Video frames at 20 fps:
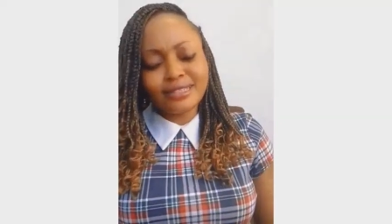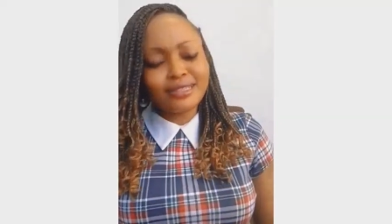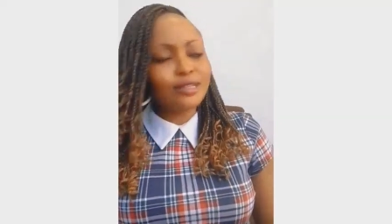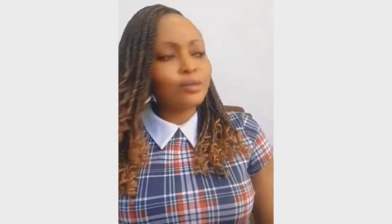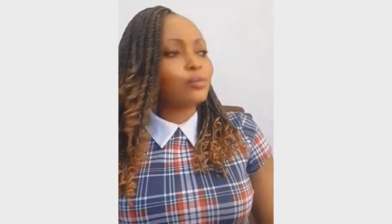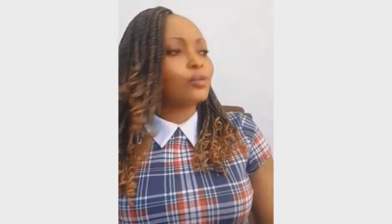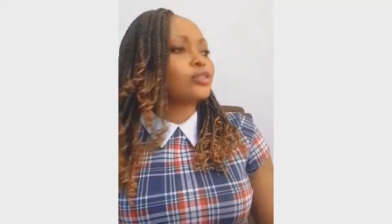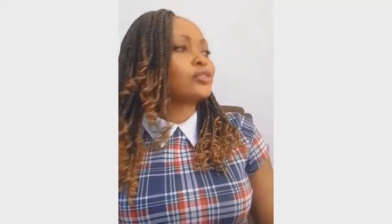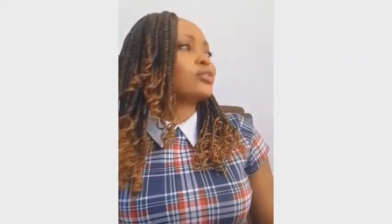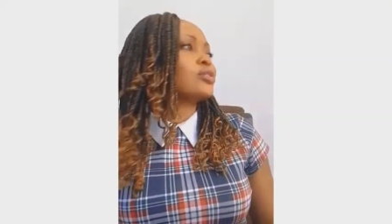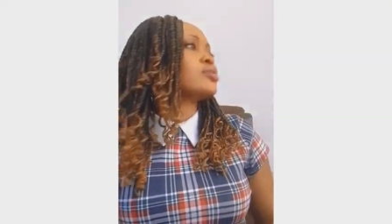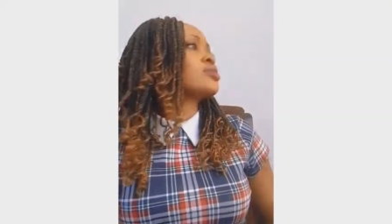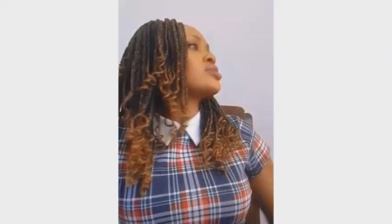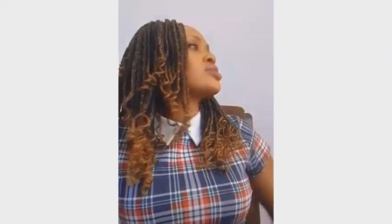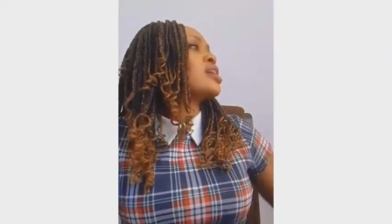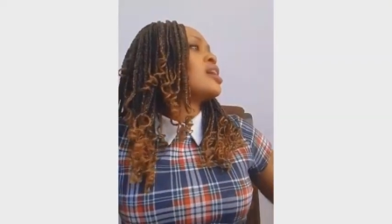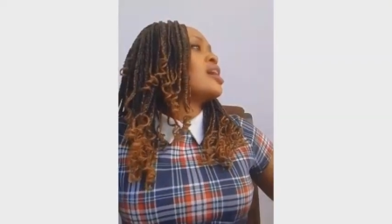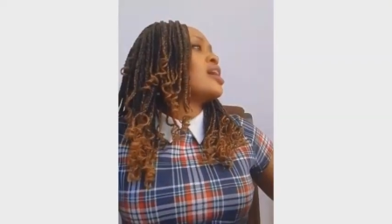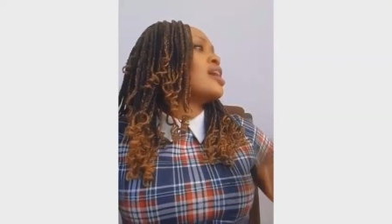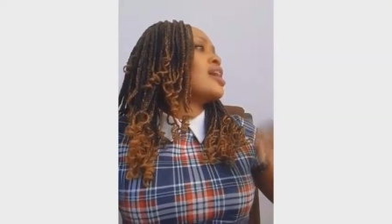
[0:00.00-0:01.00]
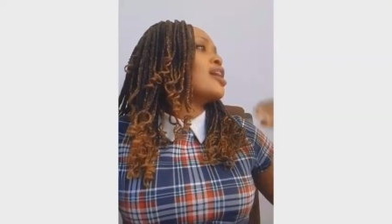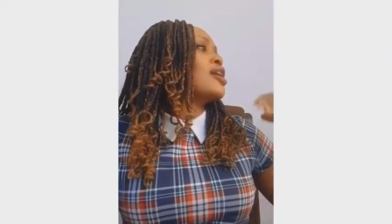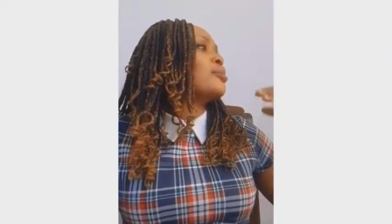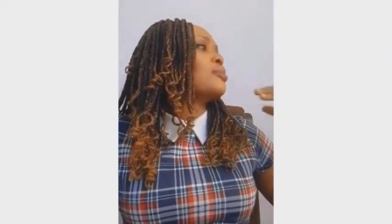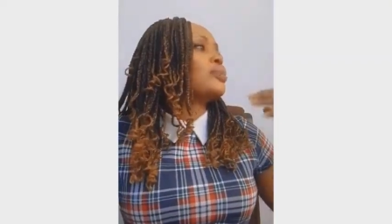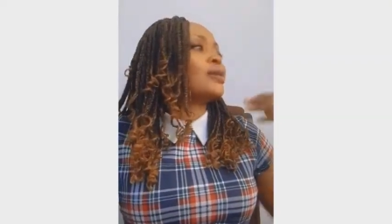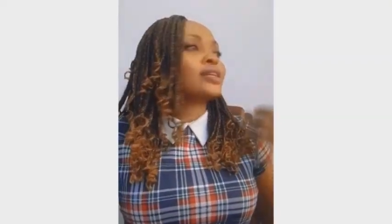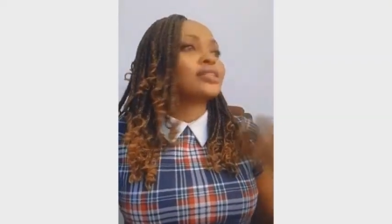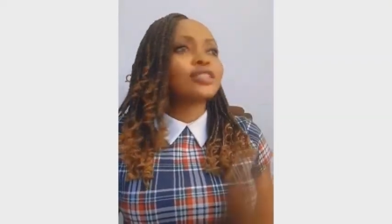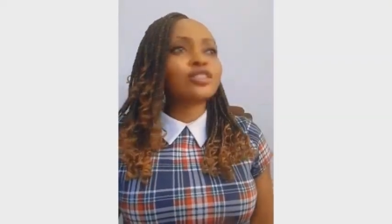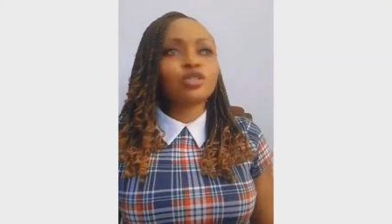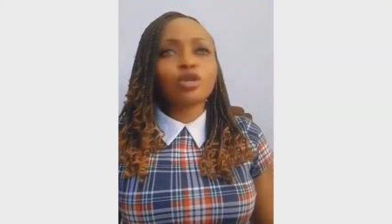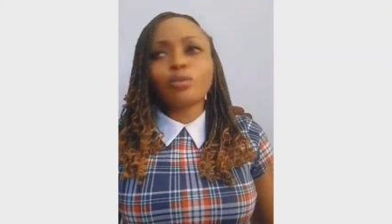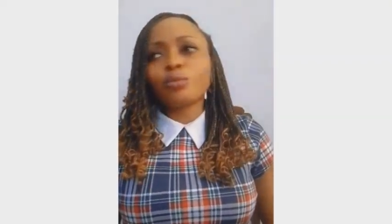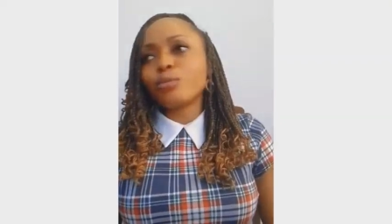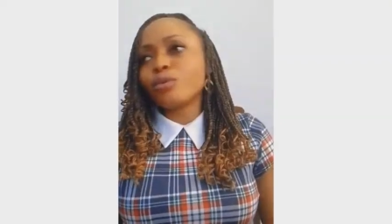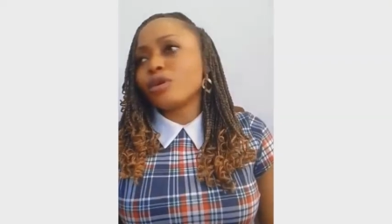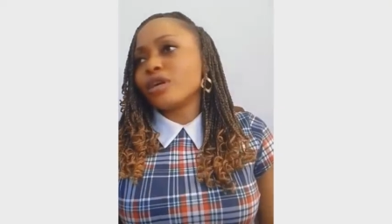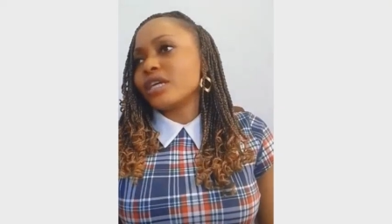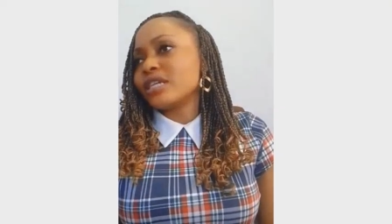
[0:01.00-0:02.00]
They brought us plantation
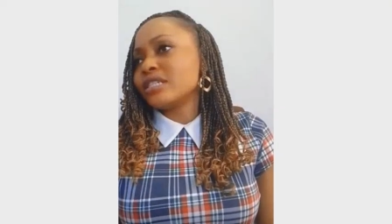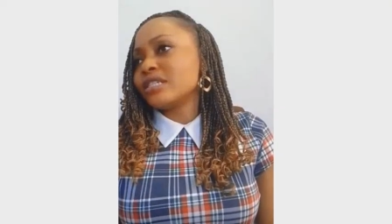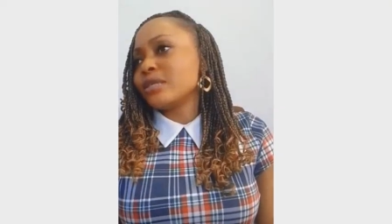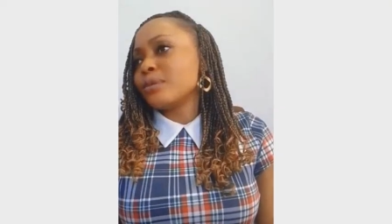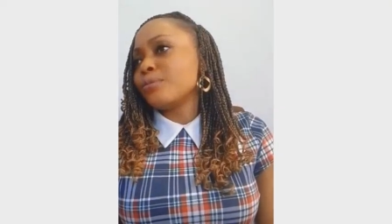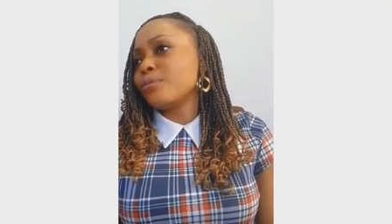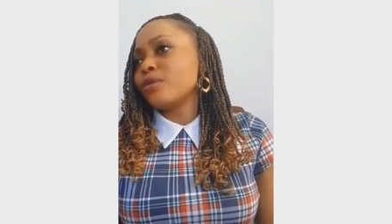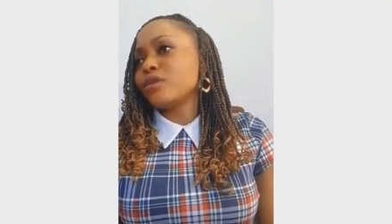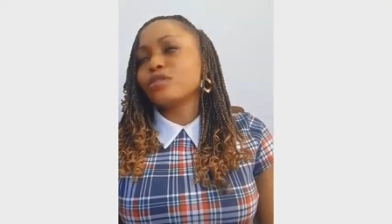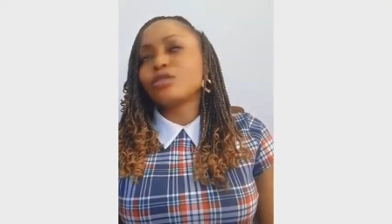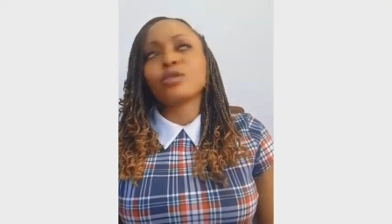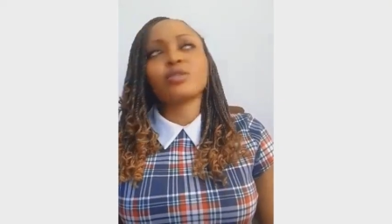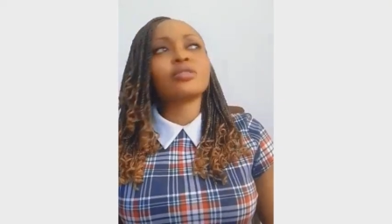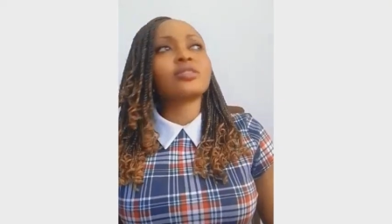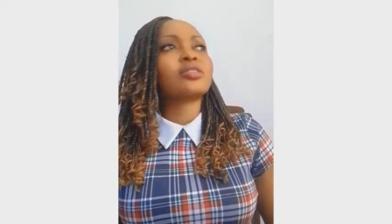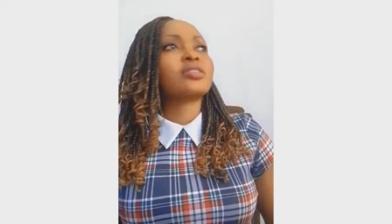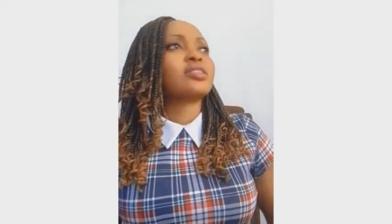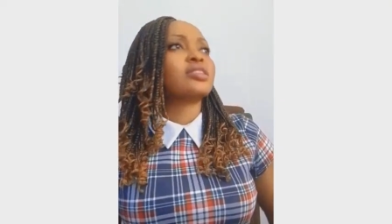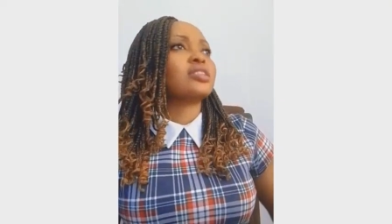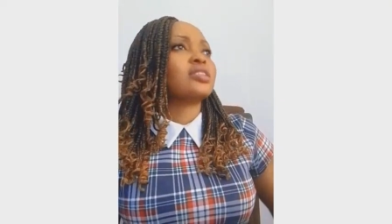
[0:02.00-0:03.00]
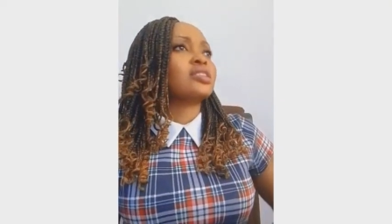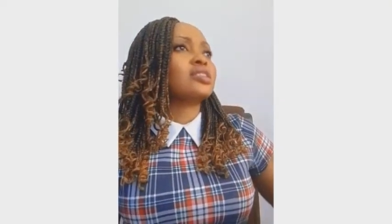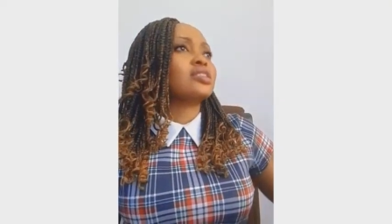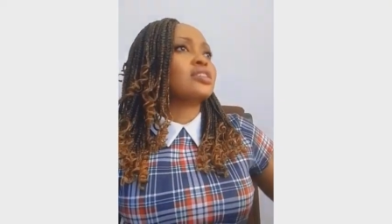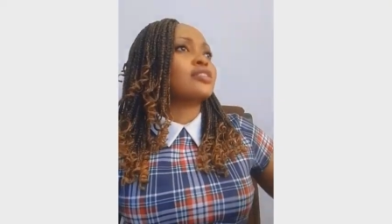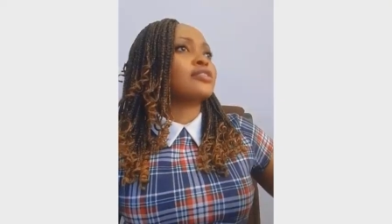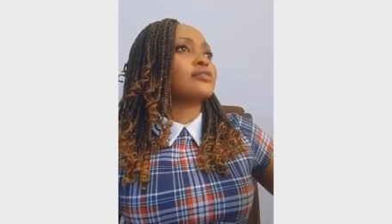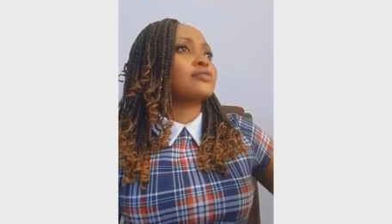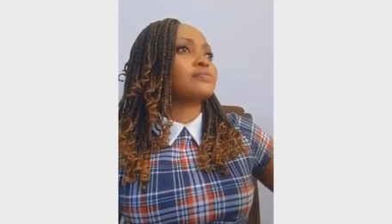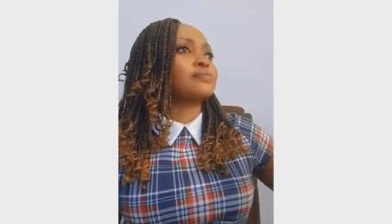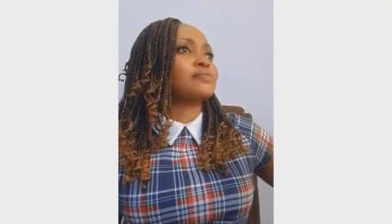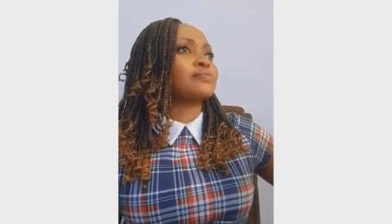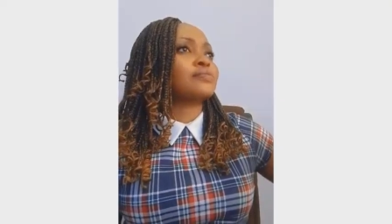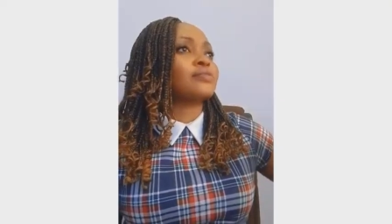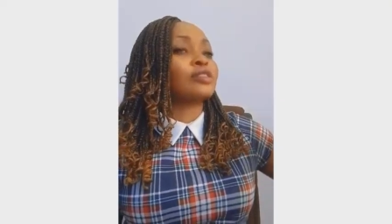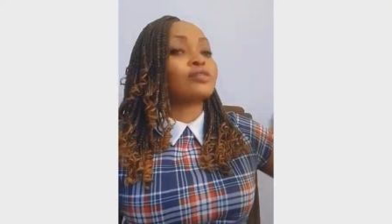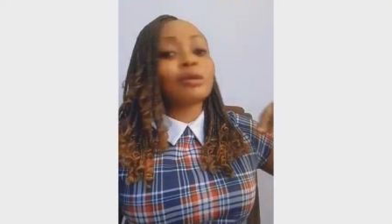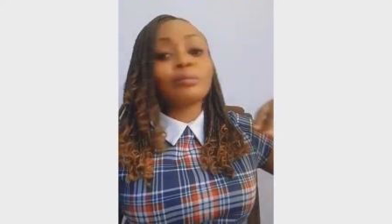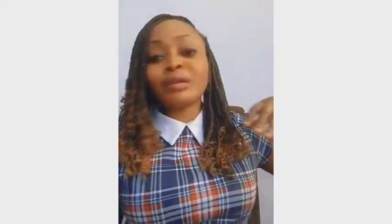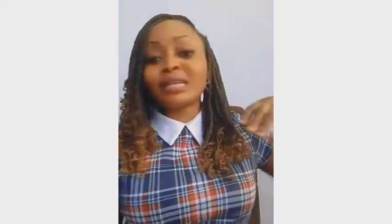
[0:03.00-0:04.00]
boys. They brought us the
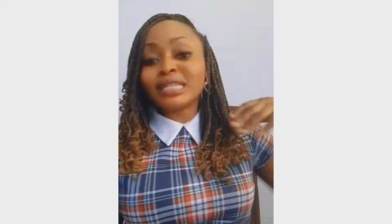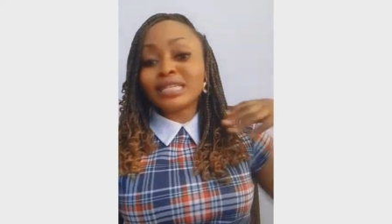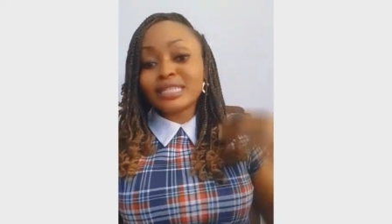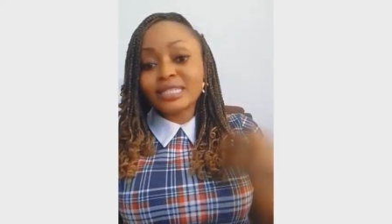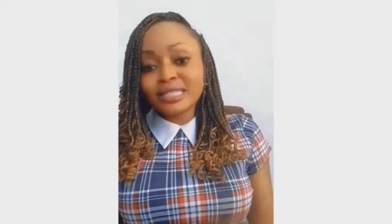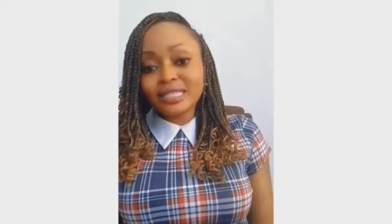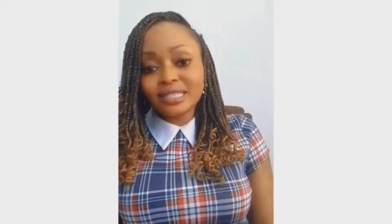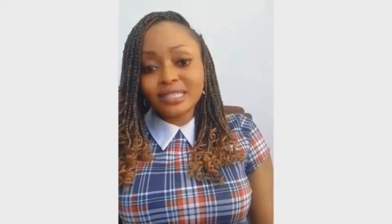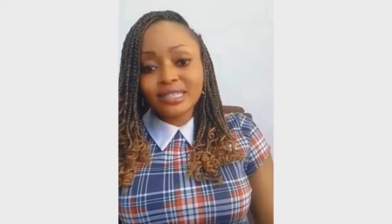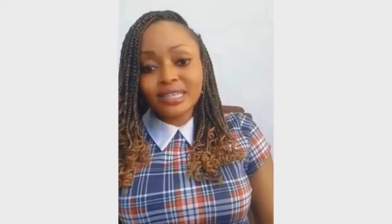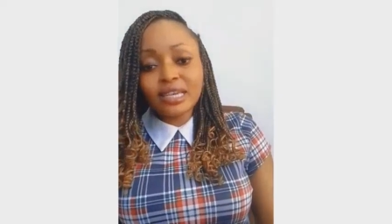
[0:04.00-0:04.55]
remedies.